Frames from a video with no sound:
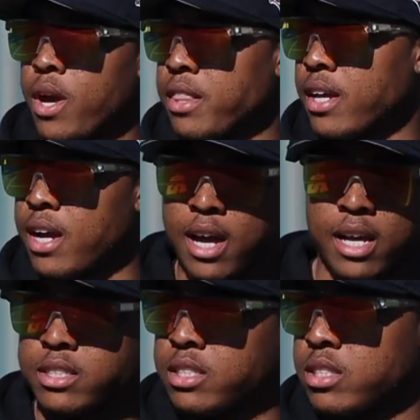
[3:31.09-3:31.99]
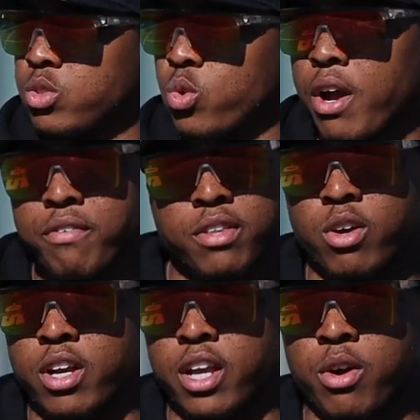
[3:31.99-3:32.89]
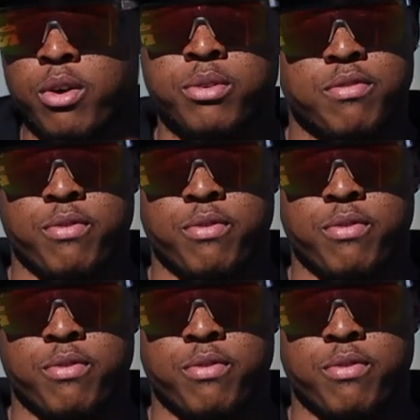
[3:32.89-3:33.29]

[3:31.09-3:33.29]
the guys do everything on their own as